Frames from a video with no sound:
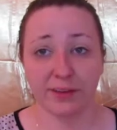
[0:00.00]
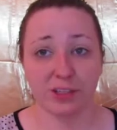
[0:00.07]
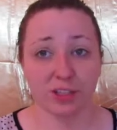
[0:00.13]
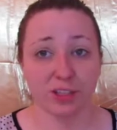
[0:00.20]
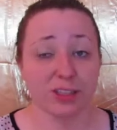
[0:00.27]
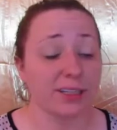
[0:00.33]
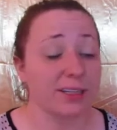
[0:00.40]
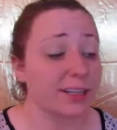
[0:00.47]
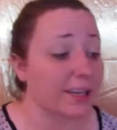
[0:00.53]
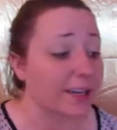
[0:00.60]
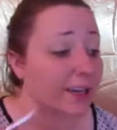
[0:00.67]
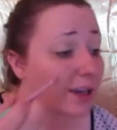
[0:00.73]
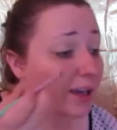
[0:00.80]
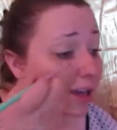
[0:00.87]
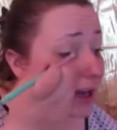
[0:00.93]
Just a
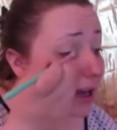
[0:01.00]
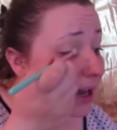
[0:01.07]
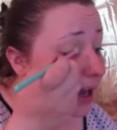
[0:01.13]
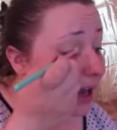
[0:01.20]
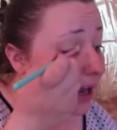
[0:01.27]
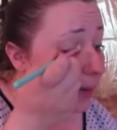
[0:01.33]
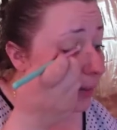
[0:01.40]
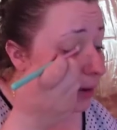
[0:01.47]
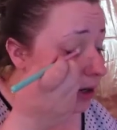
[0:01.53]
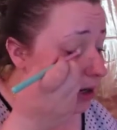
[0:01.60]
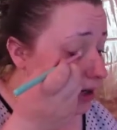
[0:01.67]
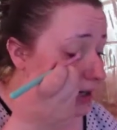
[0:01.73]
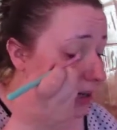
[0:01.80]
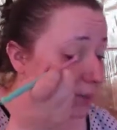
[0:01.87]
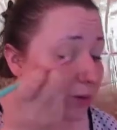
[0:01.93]
thing. I'm
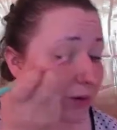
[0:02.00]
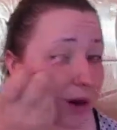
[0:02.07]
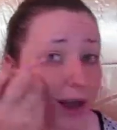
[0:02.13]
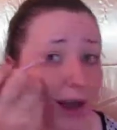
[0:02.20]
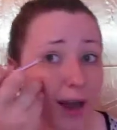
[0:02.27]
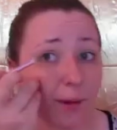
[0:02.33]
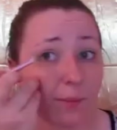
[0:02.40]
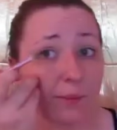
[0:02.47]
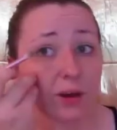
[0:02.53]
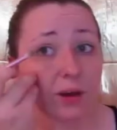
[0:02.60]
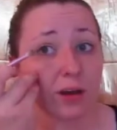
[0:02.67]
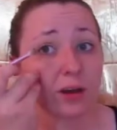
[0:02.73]
already primed